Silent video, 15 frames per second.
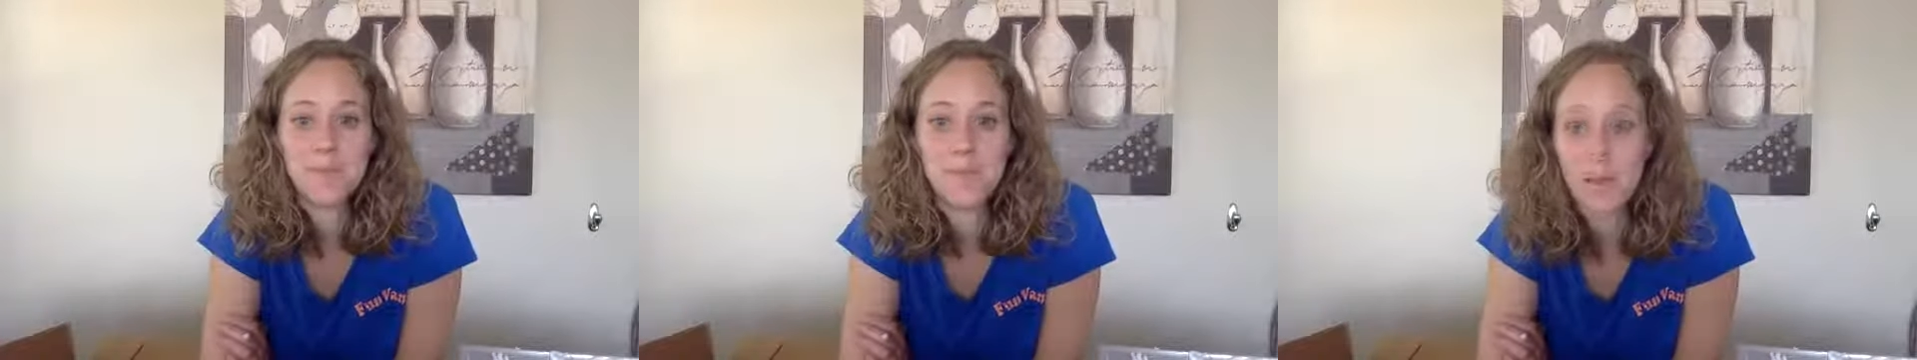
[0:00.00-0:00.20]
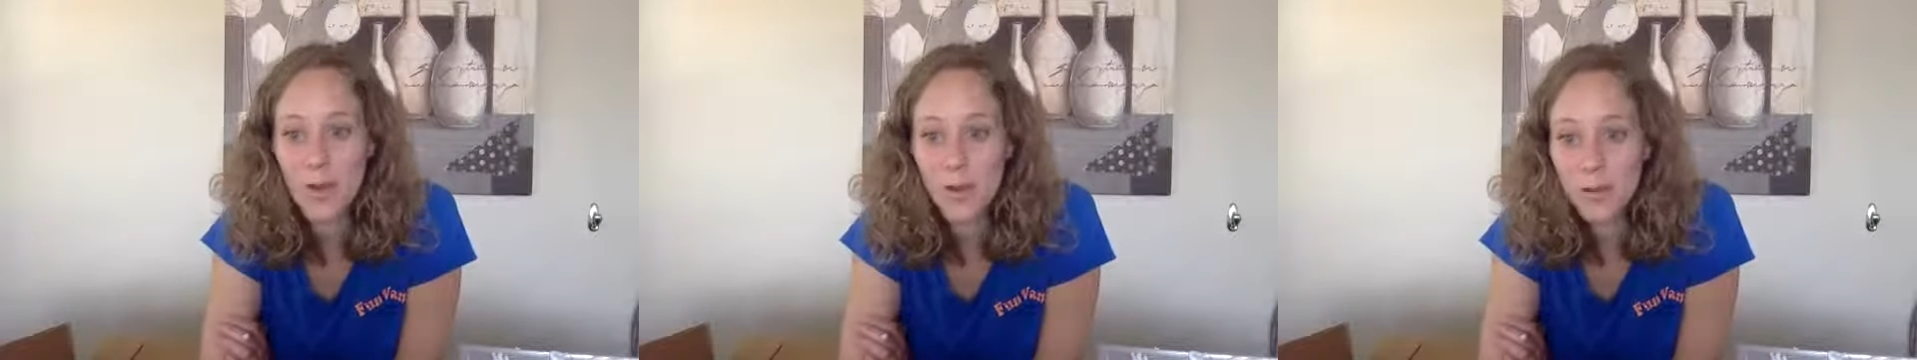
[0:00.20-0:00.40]

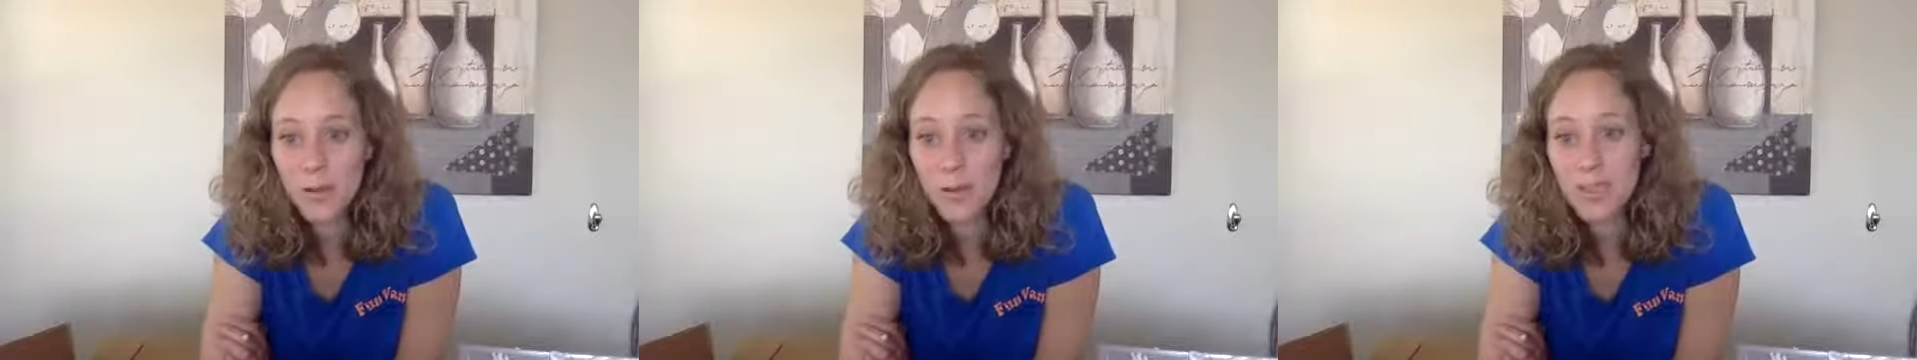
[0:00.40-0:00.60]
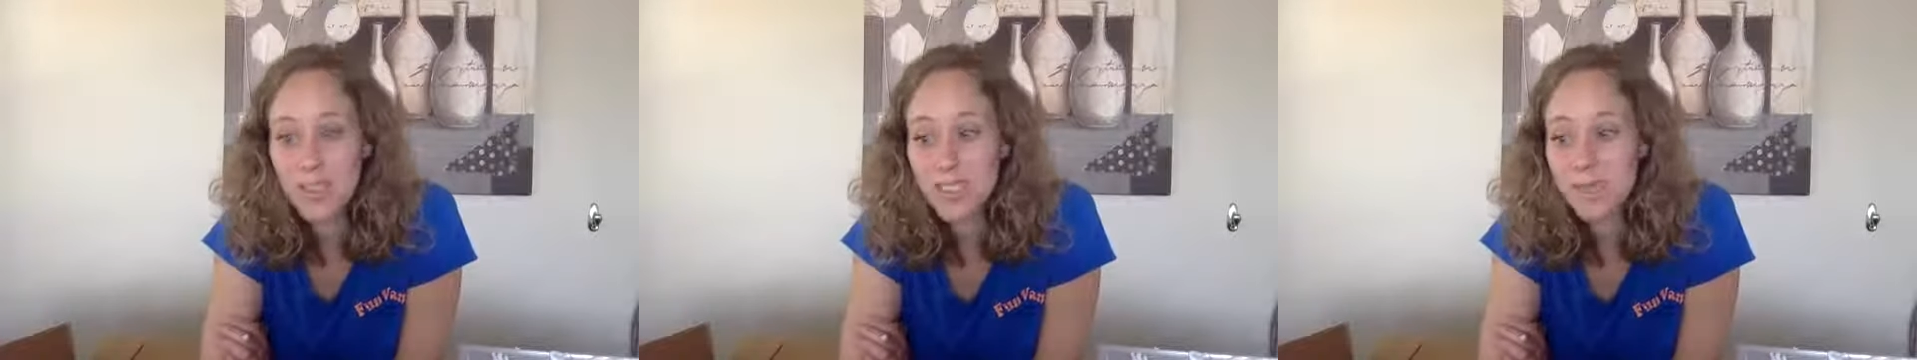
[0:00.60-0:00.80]
So
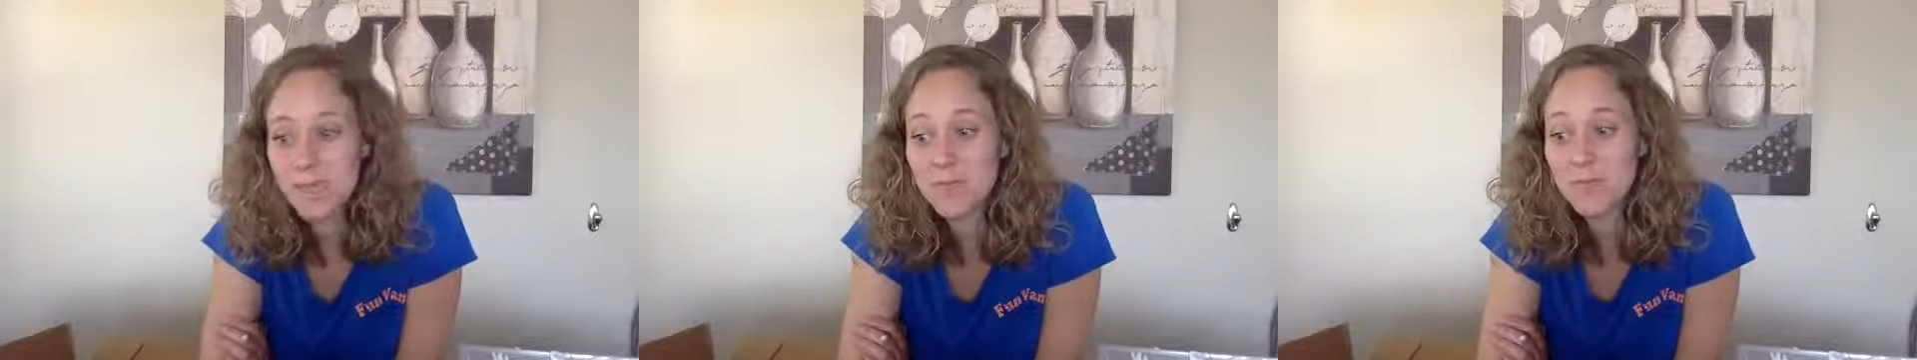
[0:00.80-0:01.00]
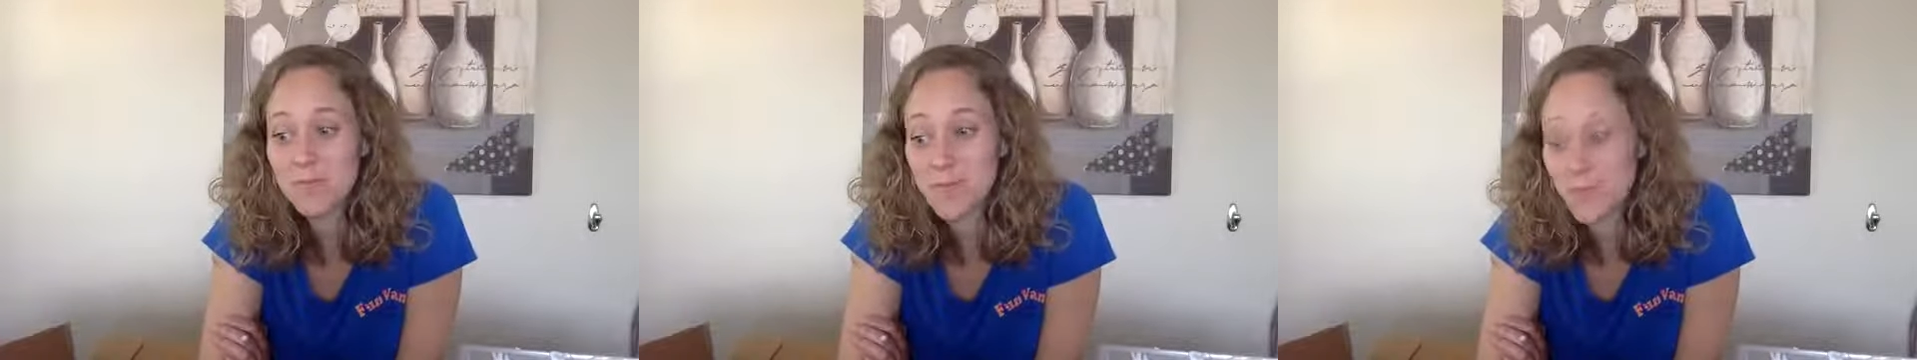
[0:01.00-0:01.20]
those are
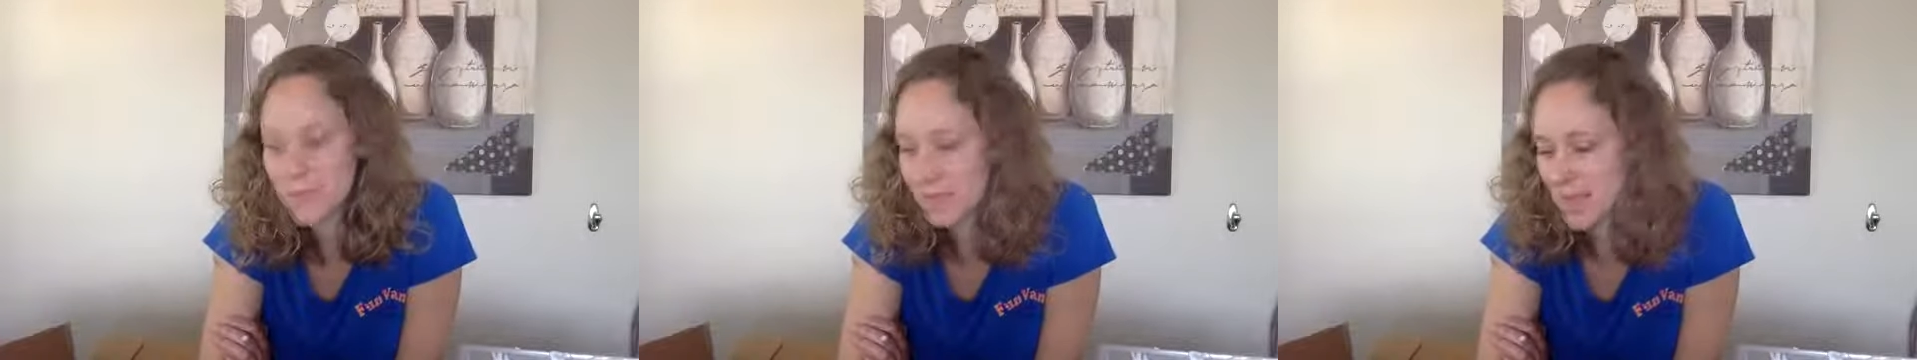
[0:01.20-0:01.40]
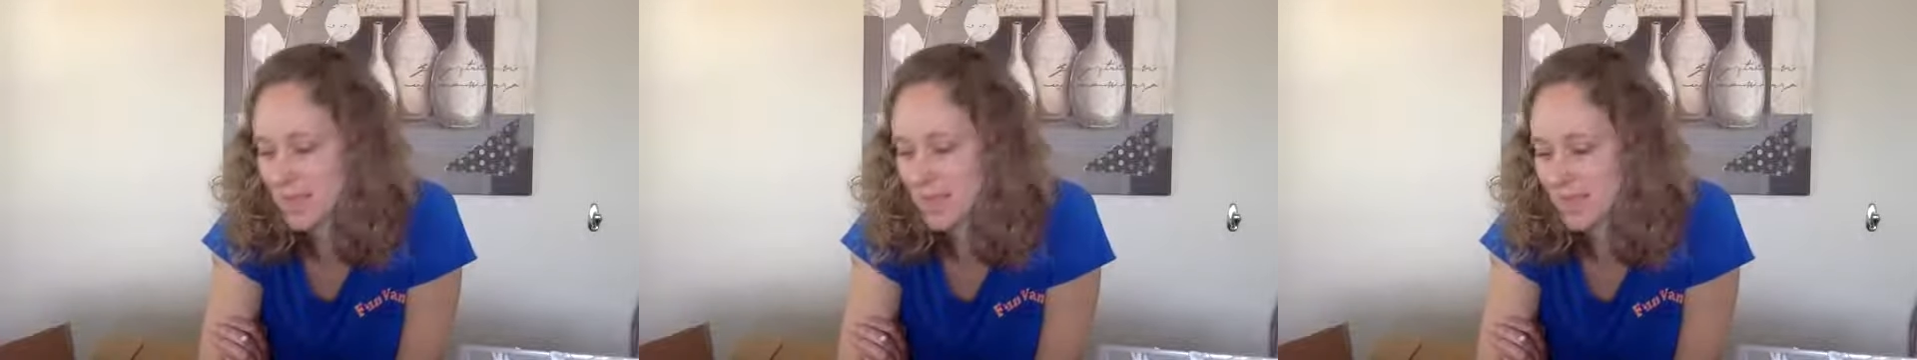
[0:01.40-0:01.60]
some
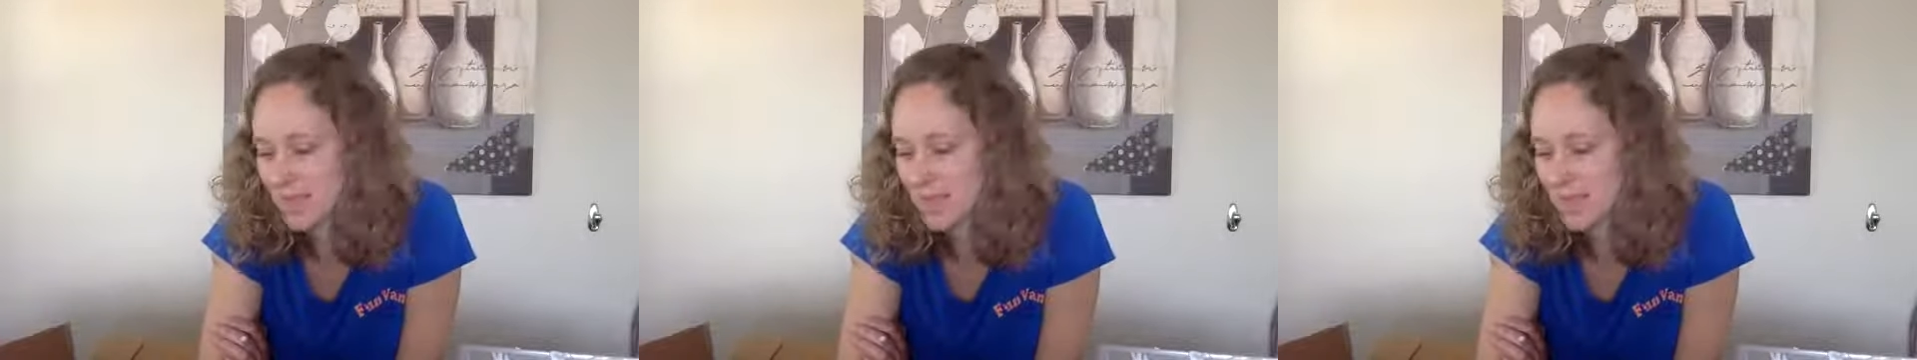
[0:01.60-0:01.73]
really fun